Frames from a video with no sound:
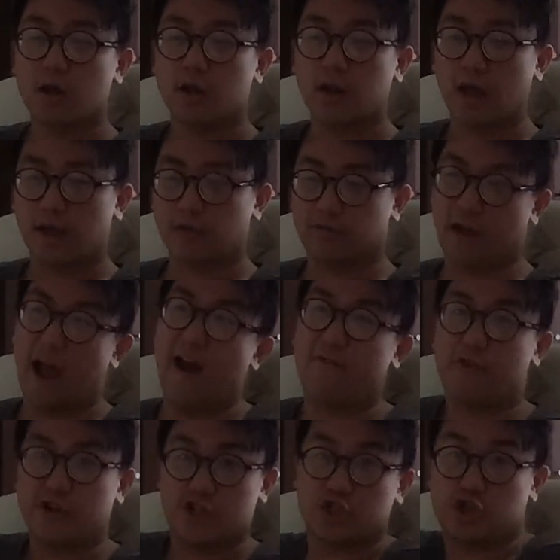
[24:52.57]
like it's
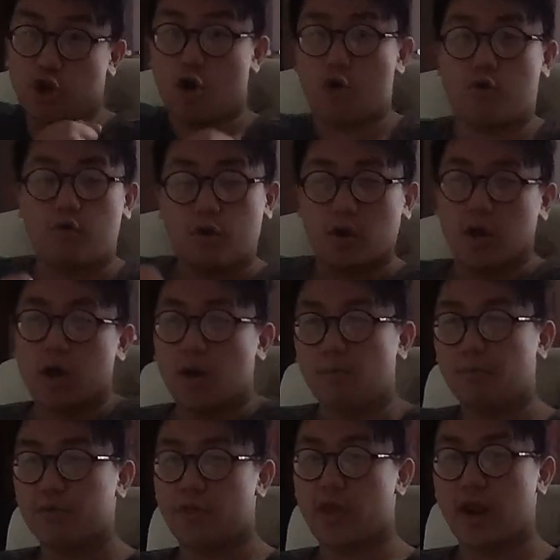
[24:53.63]
average Joel.
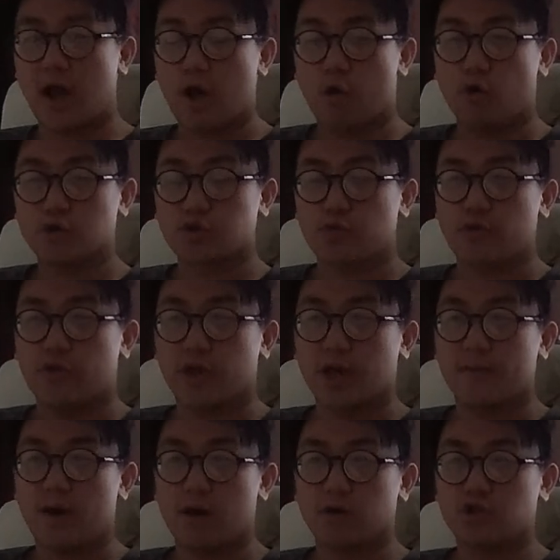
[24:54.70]
But then I also think
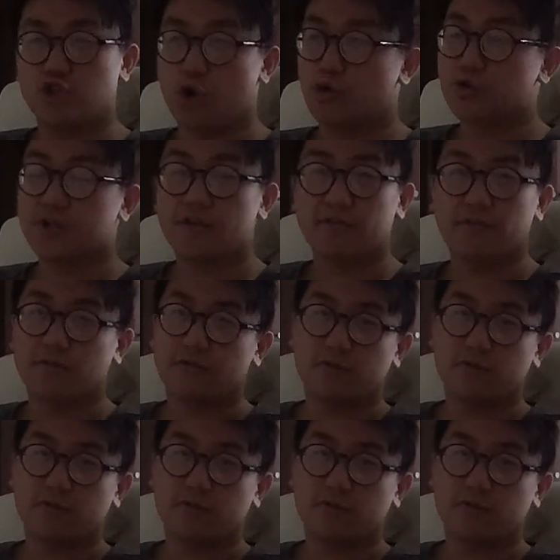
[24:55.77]
about Joseph,